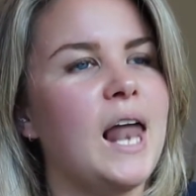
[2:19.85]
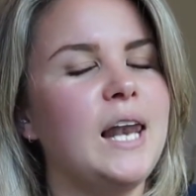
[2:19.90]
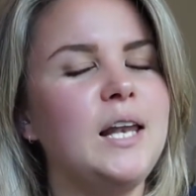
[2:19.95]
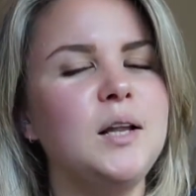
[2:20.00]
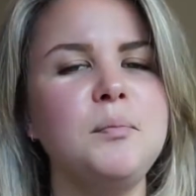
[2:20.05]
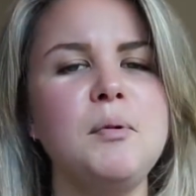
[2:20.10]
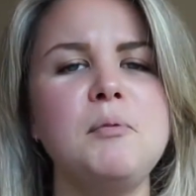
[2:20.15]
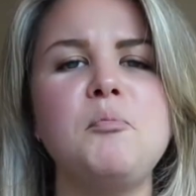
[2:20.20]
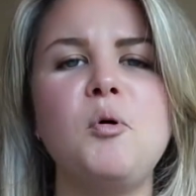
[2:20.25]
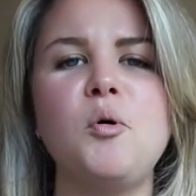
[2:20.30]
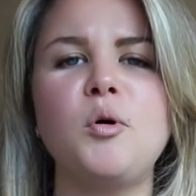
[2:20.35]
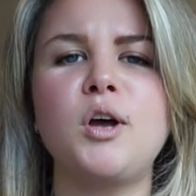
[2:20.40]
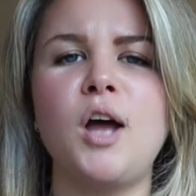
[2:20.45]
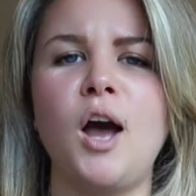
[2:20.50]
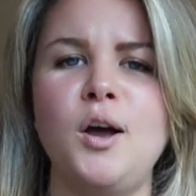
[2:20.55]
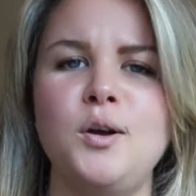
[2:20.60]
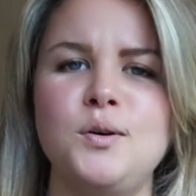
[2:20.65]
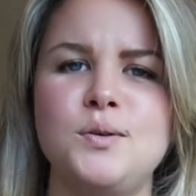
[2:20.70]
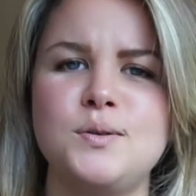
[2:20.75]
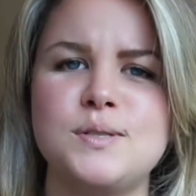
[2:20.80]
cozy,
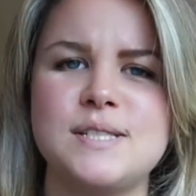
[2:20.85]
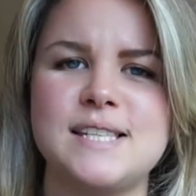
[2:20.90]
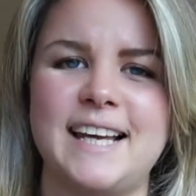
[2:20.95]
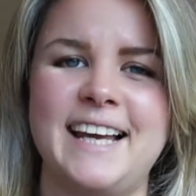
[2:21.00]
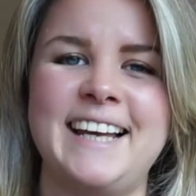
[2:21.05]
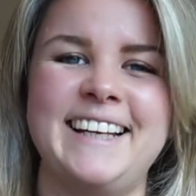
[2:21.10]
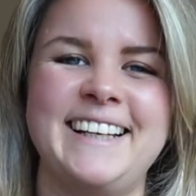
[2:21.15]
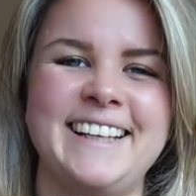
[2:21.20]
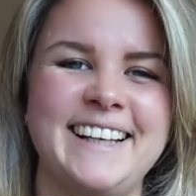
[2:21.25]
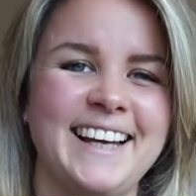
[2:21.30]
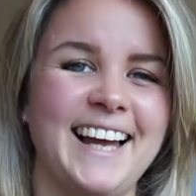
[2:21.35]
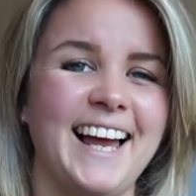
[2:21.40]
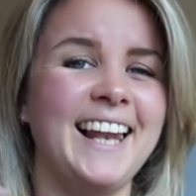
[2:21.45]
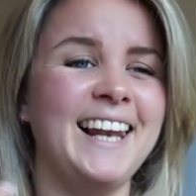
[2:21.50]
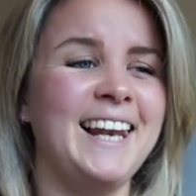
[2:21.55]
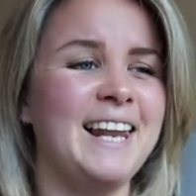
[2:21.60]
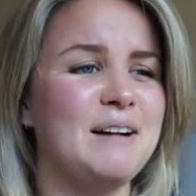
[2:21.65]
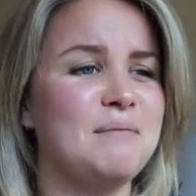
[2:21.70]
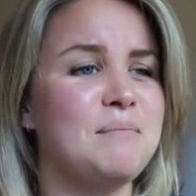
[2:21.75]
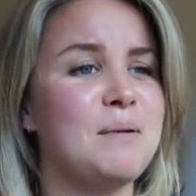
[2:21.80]
a little bit
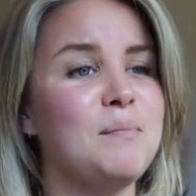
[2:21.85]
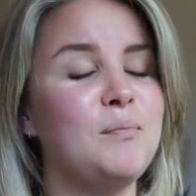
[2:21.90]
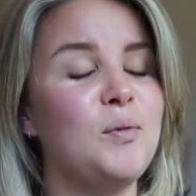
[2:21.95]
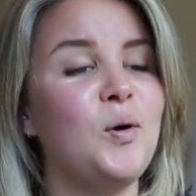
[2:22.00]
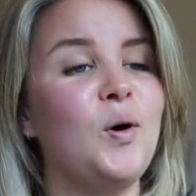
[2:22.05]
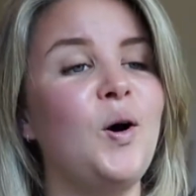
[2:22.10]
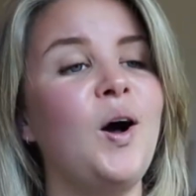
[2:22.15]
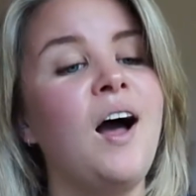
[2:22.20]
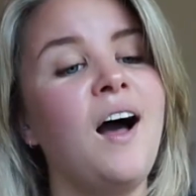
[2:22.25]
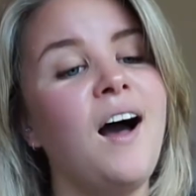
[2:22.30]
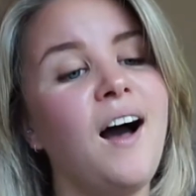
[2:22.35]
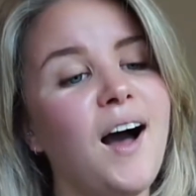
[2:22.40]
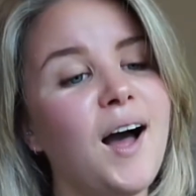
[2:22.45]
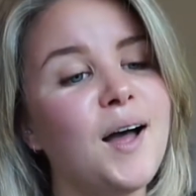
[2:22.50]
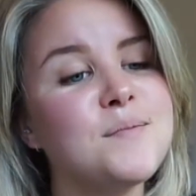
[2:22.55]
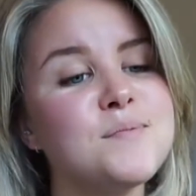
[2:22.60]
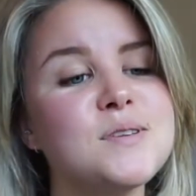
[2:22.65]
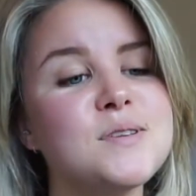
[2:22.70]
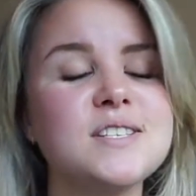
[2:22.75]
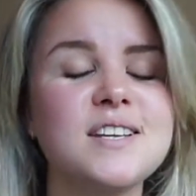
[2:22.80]
more, I'm just
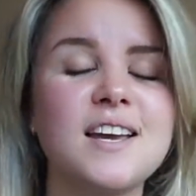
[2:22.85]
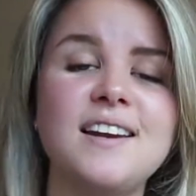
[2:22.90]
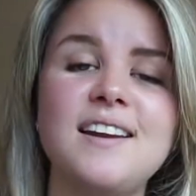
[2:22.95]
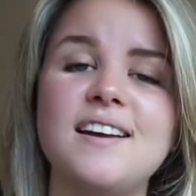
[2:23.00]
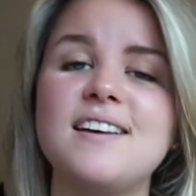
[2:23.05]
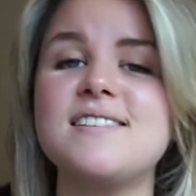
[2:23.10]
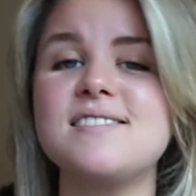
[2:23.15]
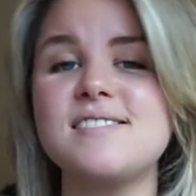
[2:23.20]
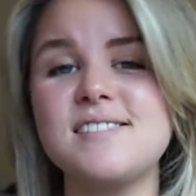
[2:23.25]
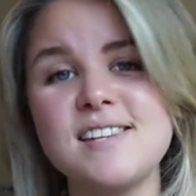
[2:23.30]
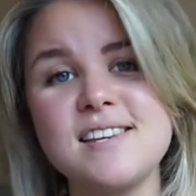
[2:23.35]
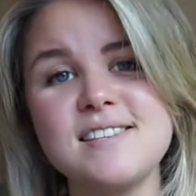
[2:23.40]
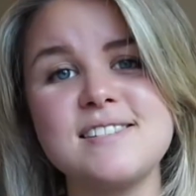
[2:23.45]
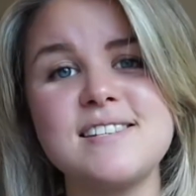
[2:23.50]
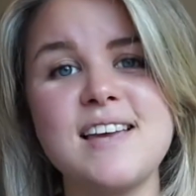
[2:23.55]
gonna sit down,